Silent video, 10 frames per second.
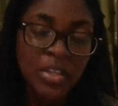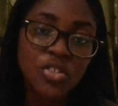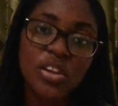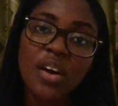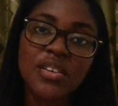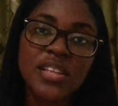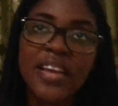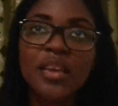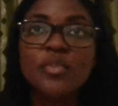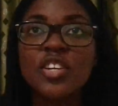so I was
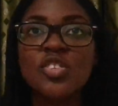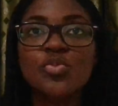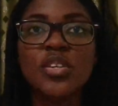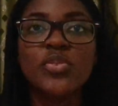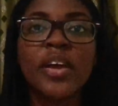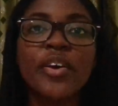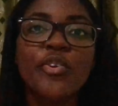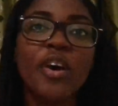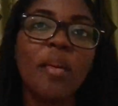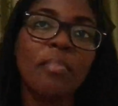like, let me just wait. When I
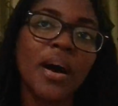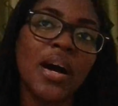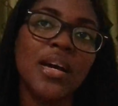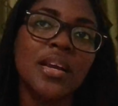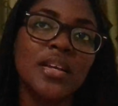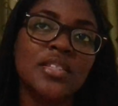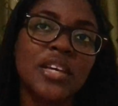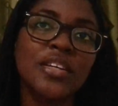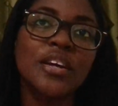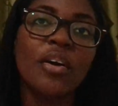grow up, then
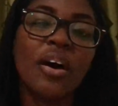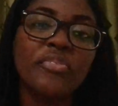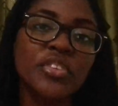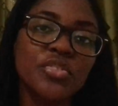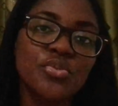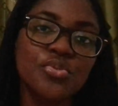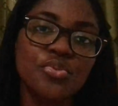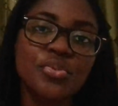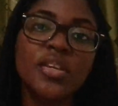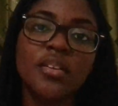Charlie, I'll have things to
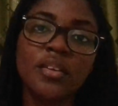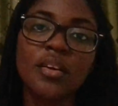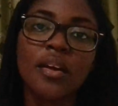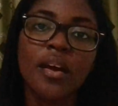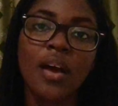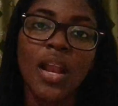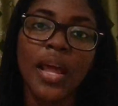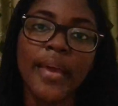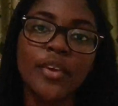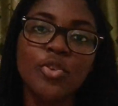do then.
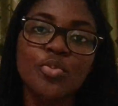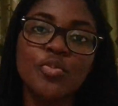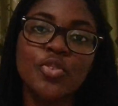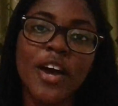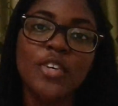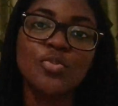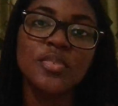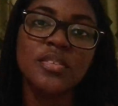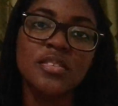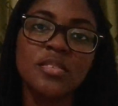Like, you guys will
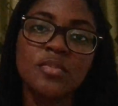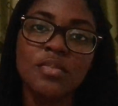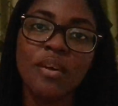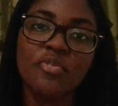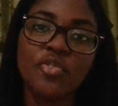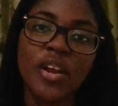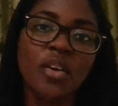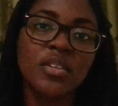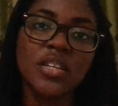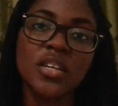be seeing me, but for
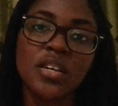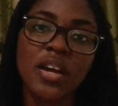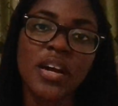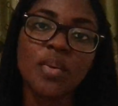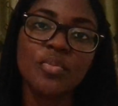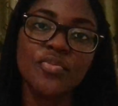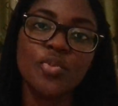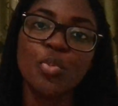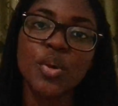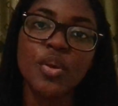now, I can't be
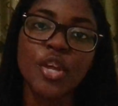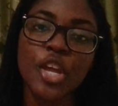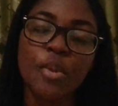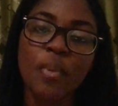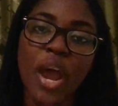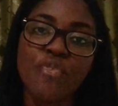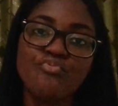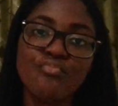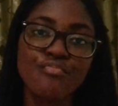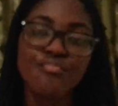filming in my
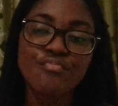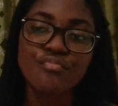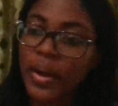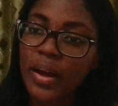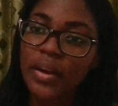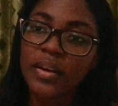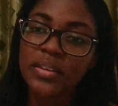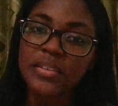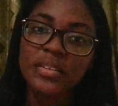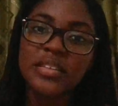room. But
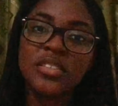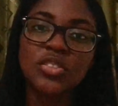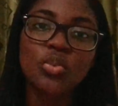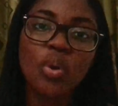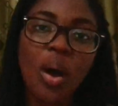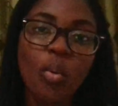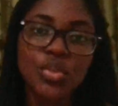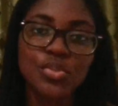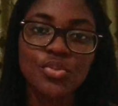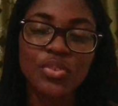it's still what I
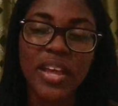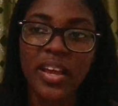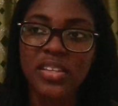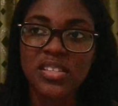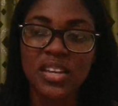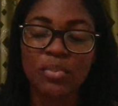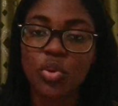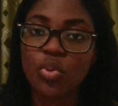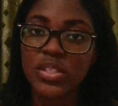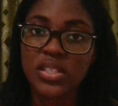want to do. Like I said, I'm
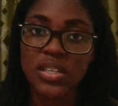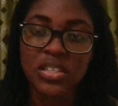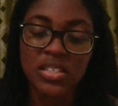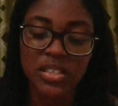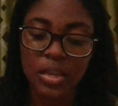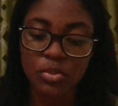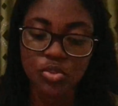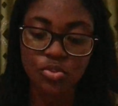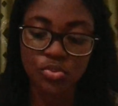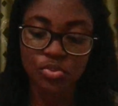not quitting anytime
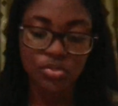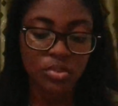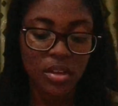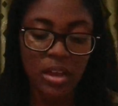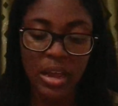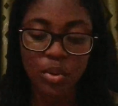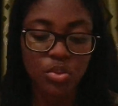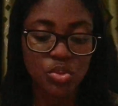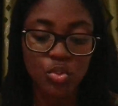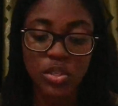soon. I don't
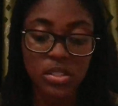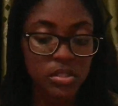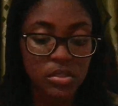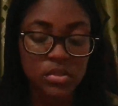want to quit.